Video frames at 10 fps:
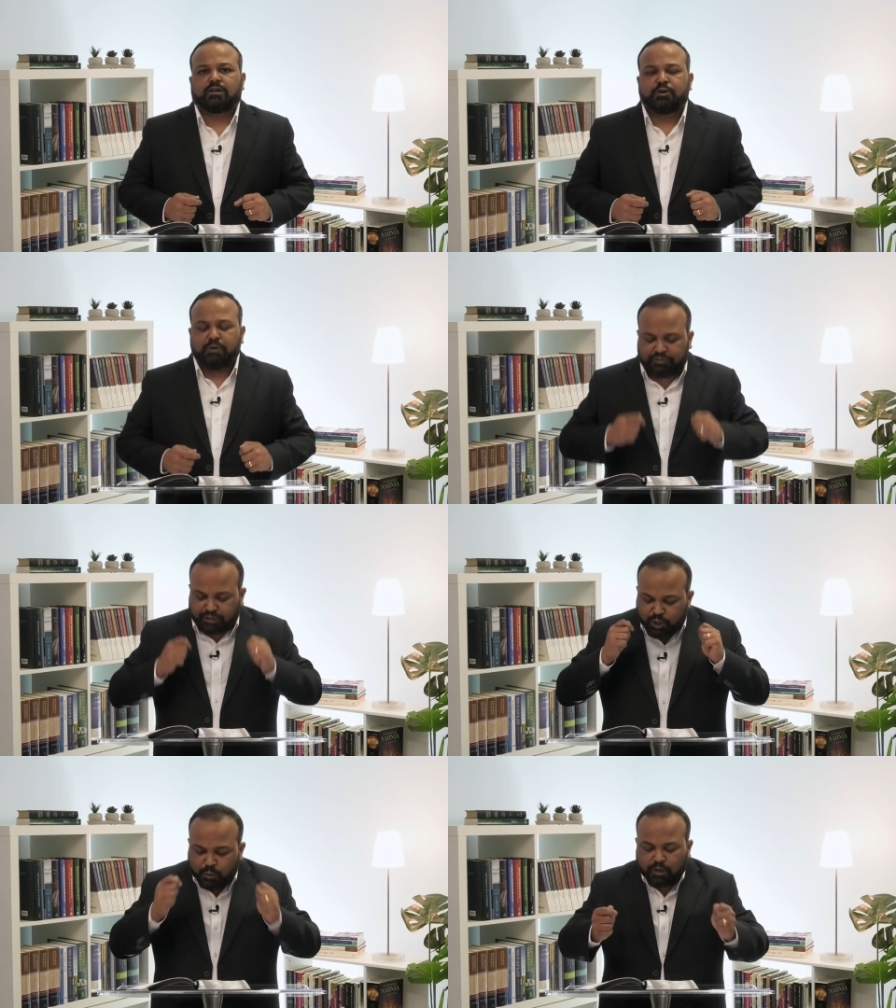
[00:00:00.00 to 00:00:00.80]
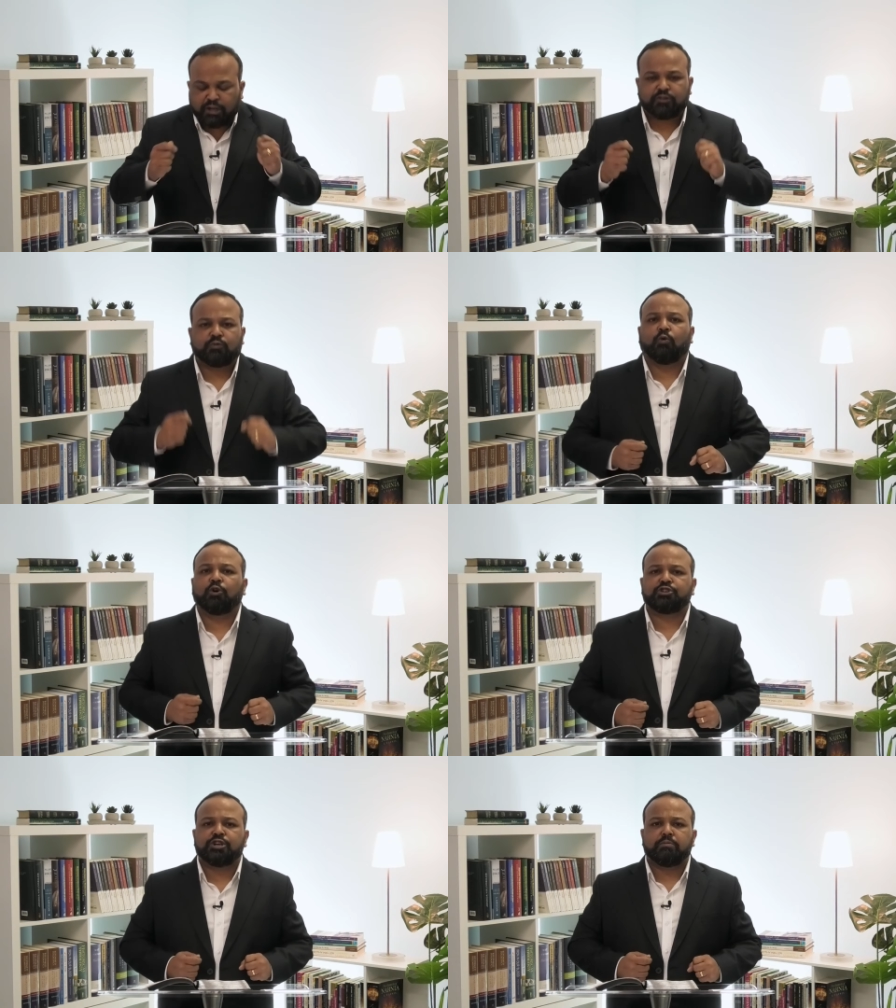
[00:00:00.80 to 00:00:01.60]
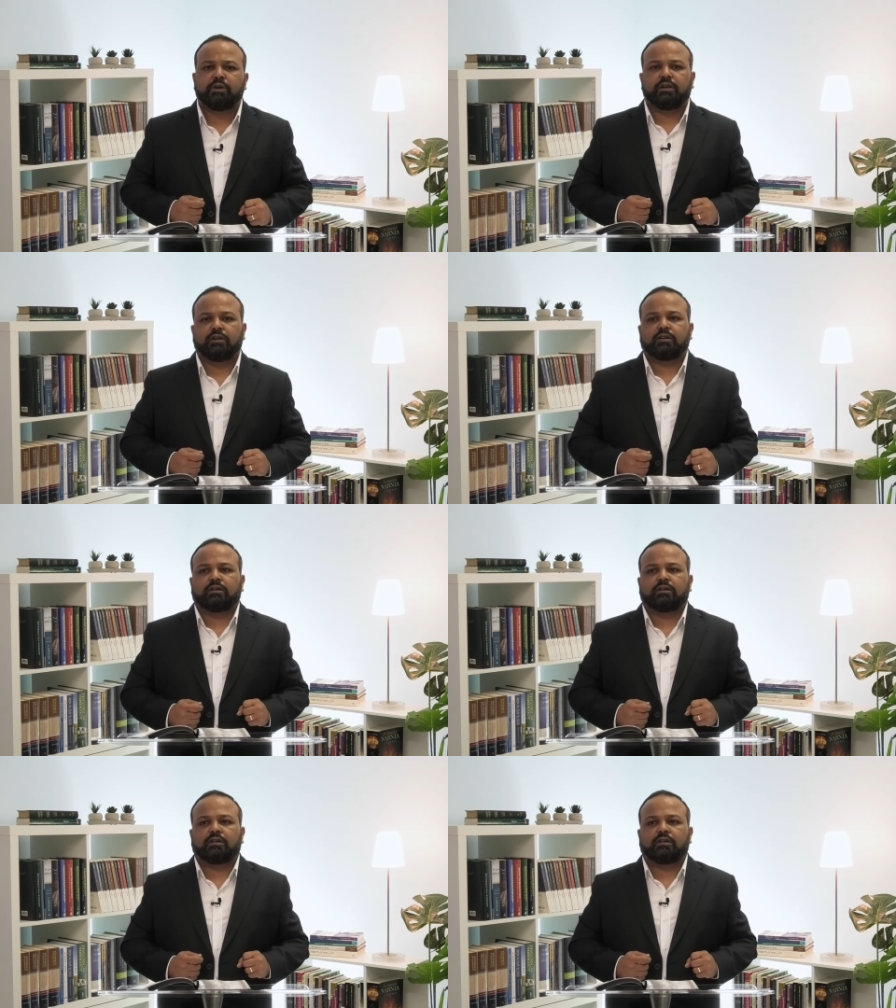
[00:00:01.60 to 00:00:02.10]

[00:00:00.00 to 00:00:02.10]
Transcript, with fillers: You may say, Nobody is watching me.